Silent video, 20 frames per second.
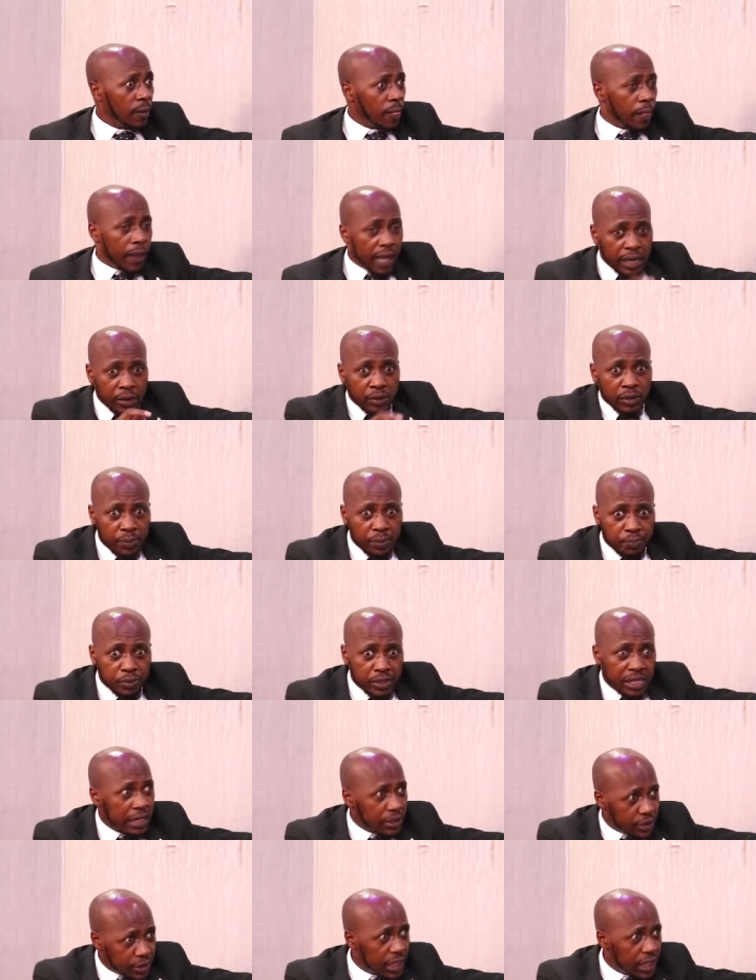Can we put
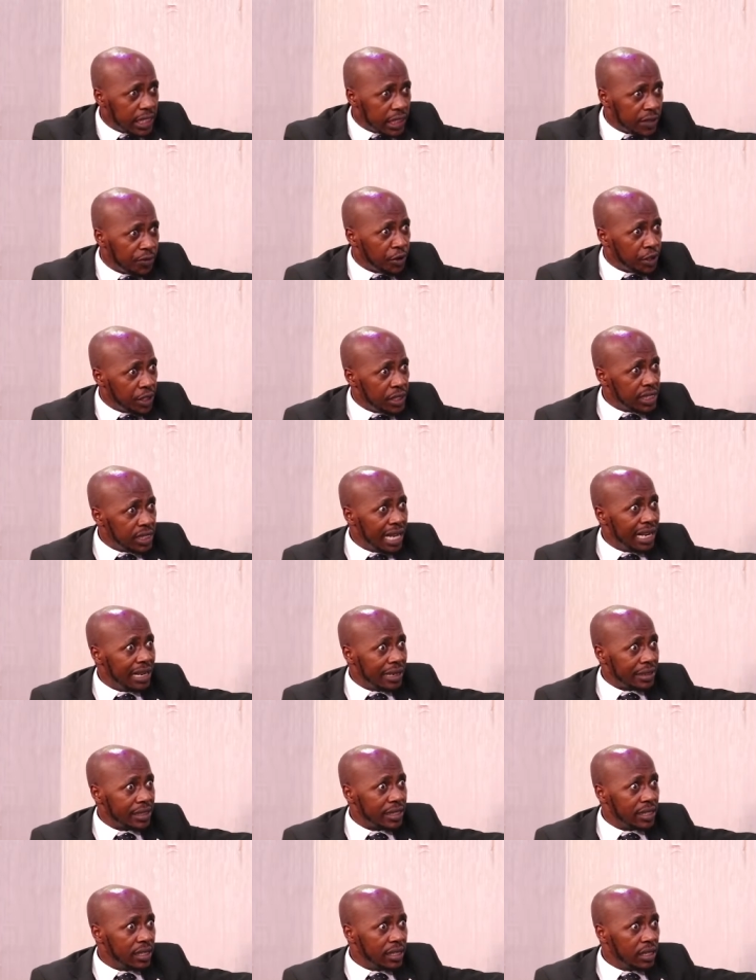a trust for this
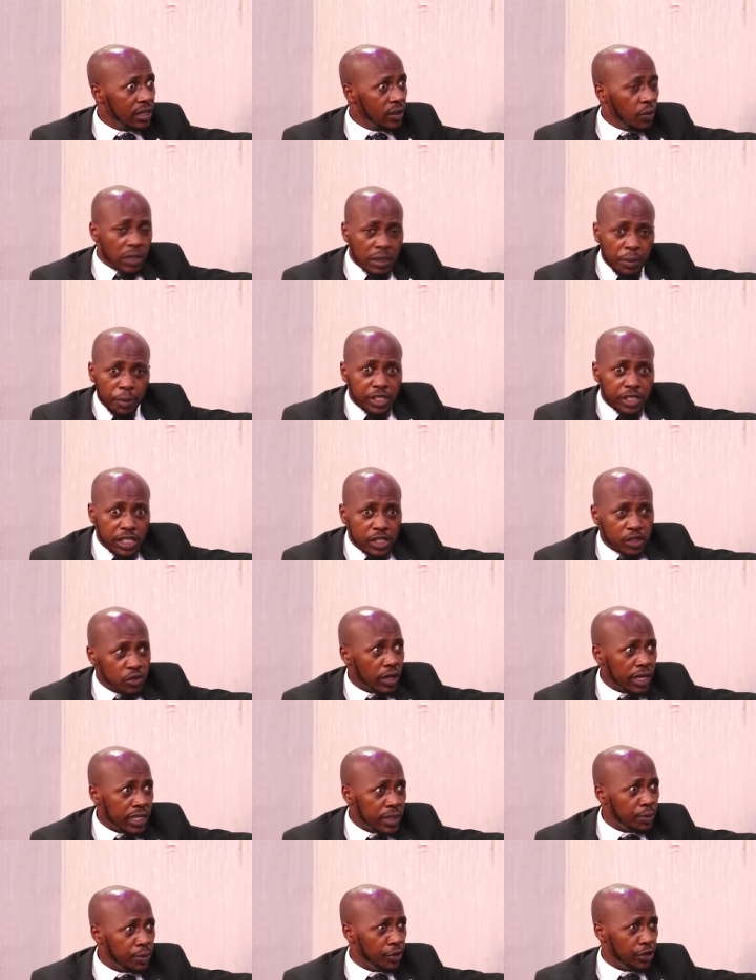child? Mm. What about
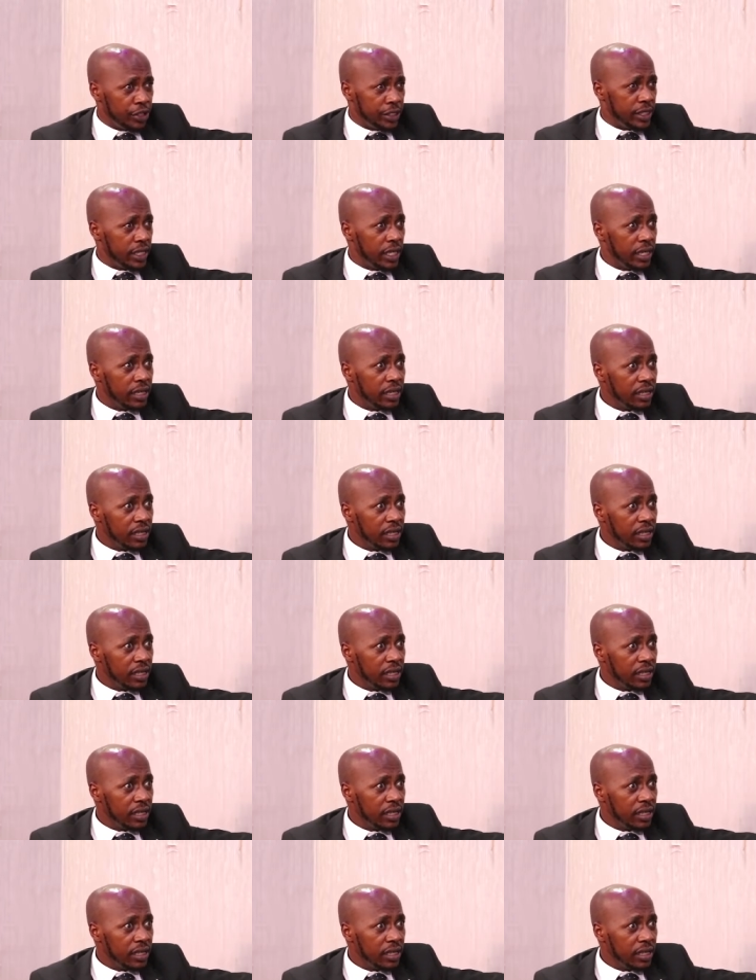insurance policy?